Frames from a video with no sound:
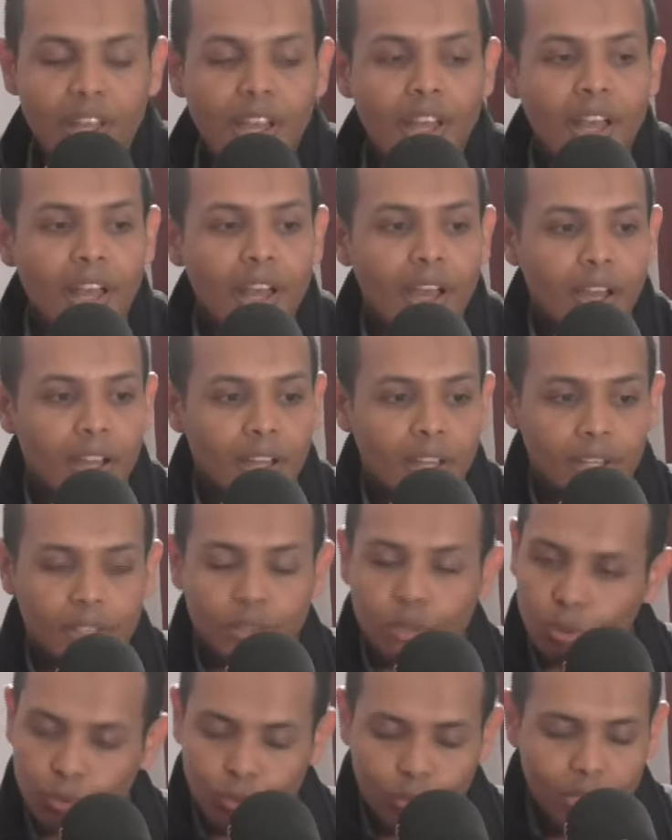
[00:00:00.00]

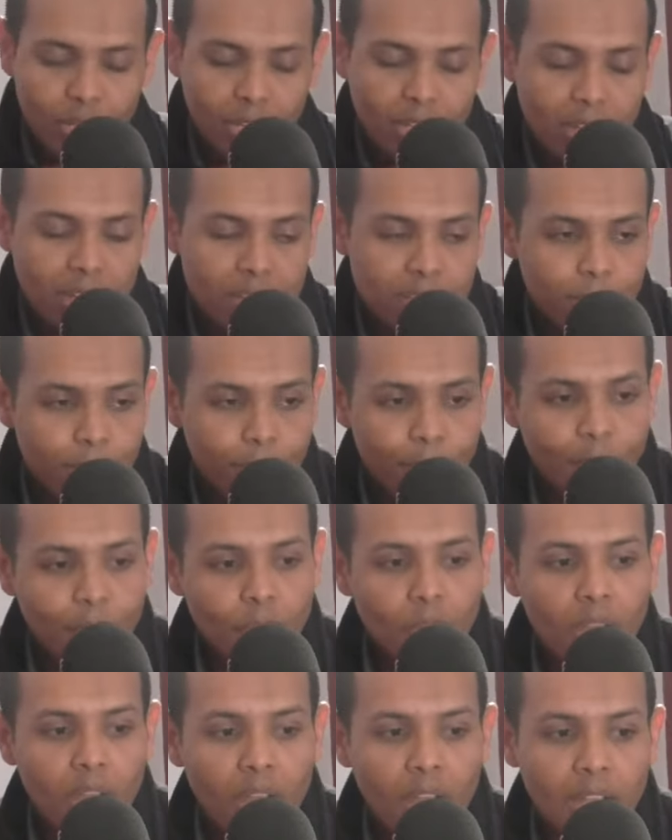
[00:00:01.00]
Dr. Higazi.
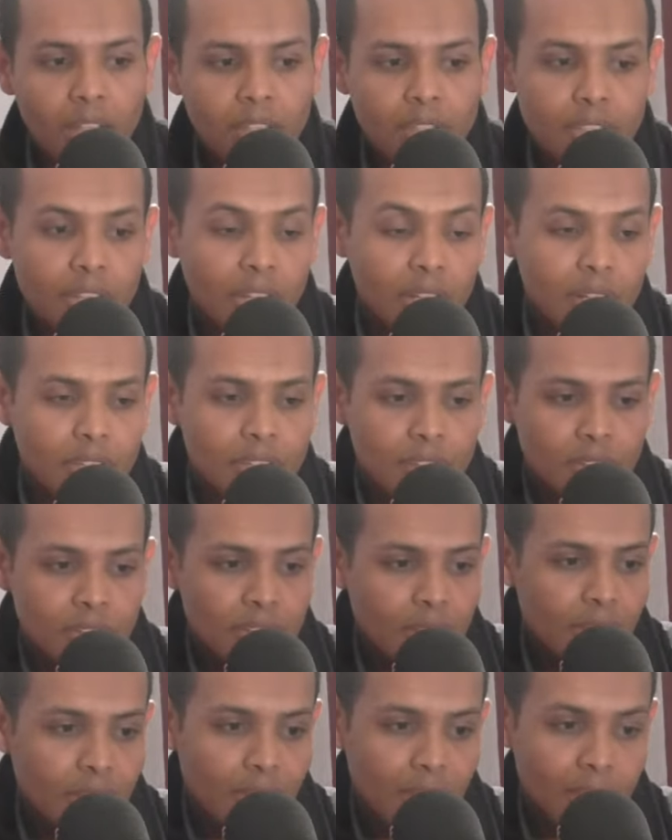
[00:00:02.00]
And the another
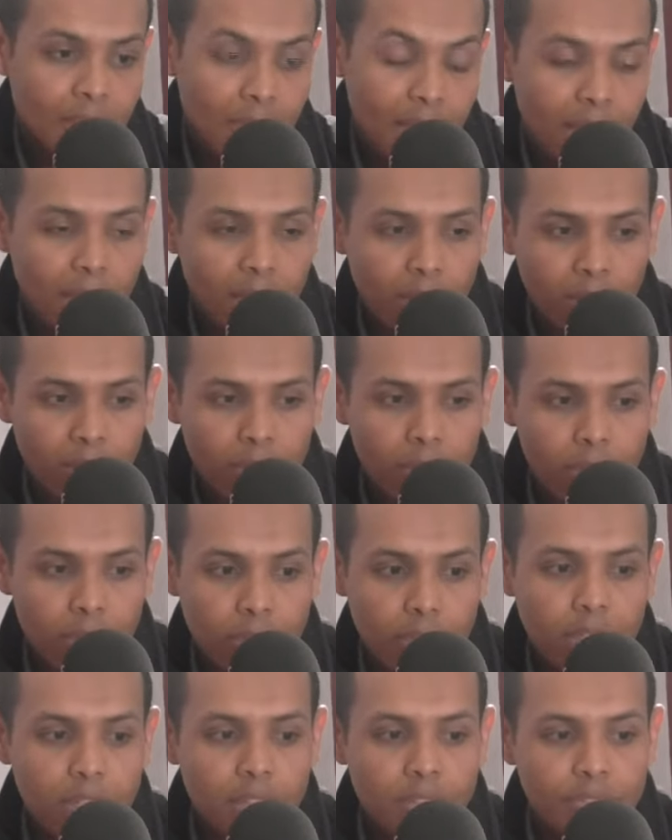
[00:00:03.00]
thing,
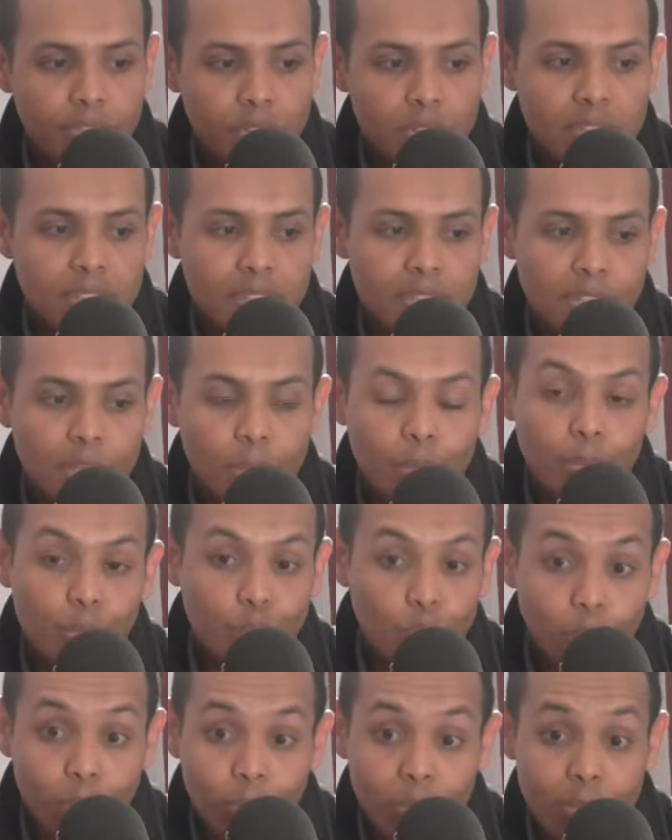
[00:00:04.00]
I faced some
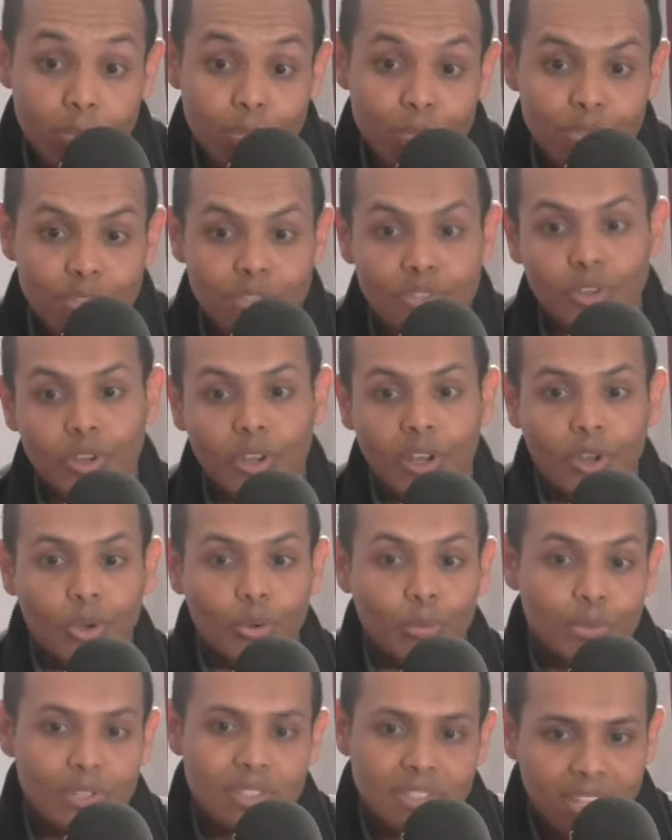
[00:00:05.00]
problems,
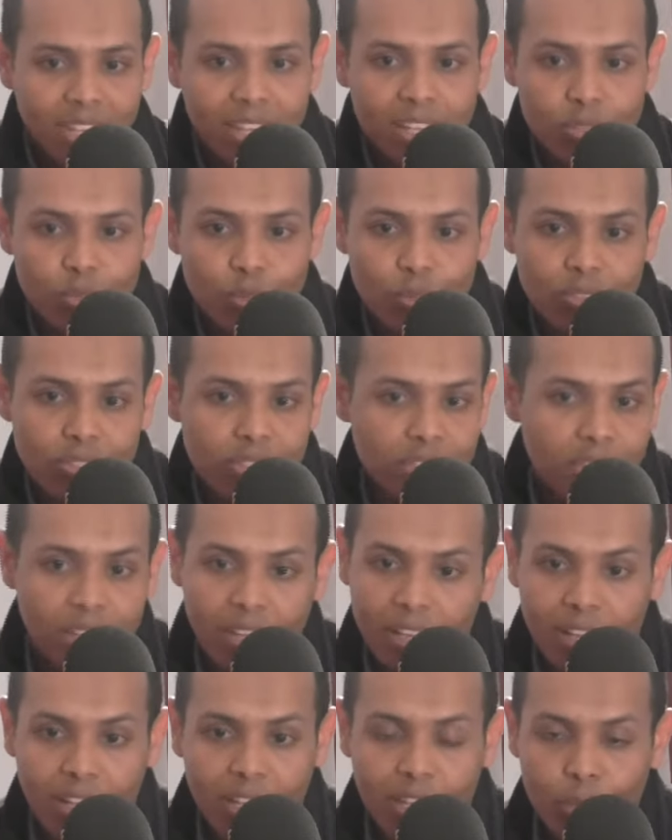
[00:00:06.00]
obstacles with
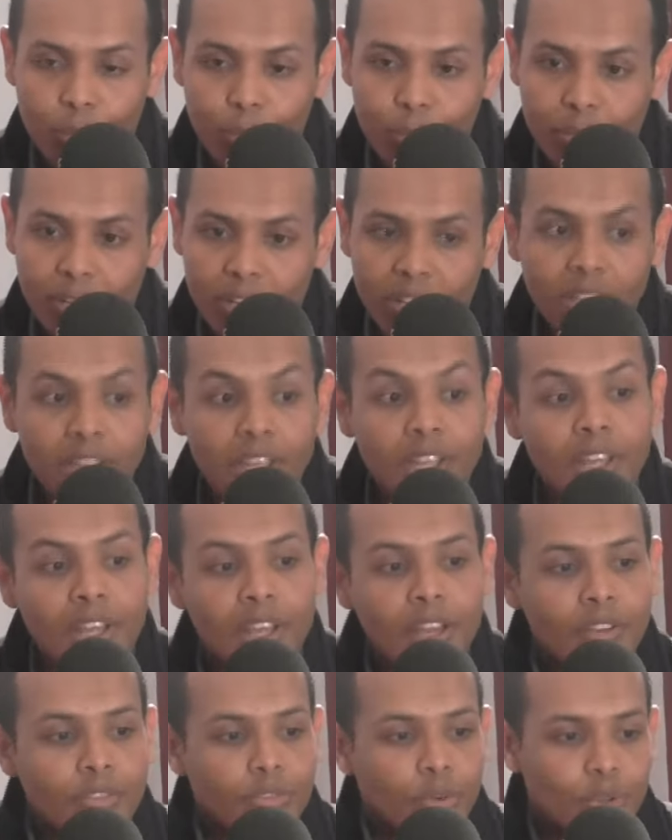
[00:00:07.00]
the company.
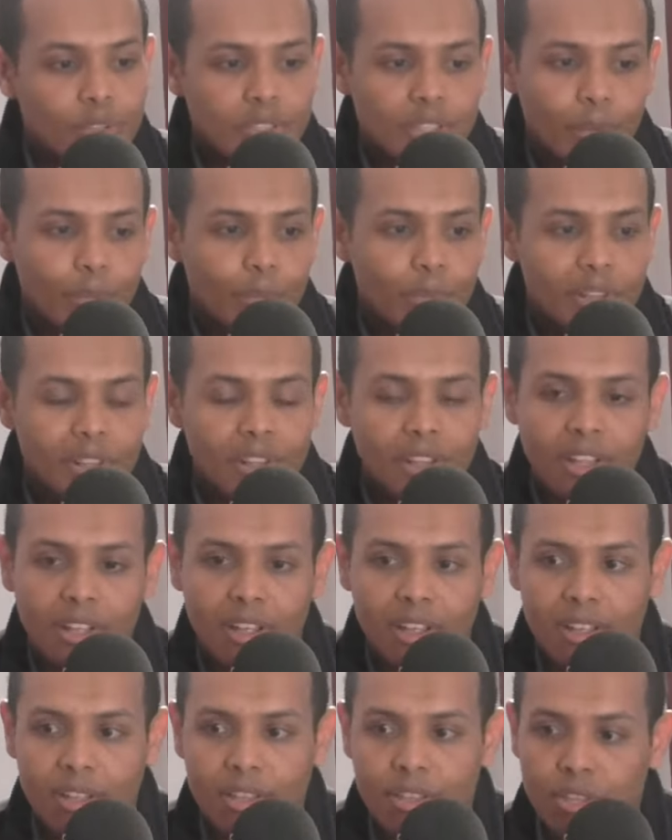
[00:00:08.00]
For example,
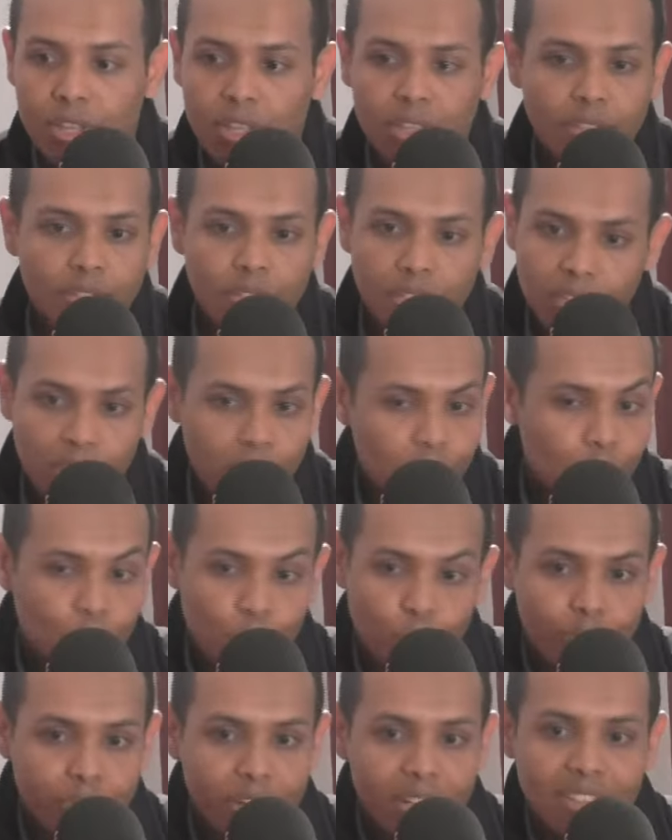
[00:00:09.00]
they didn't
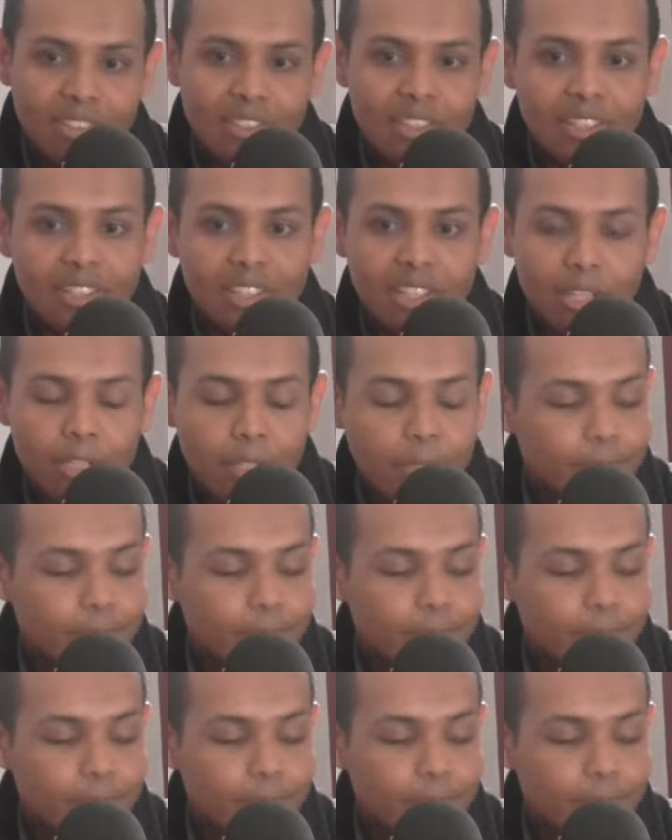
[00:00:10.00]
provide any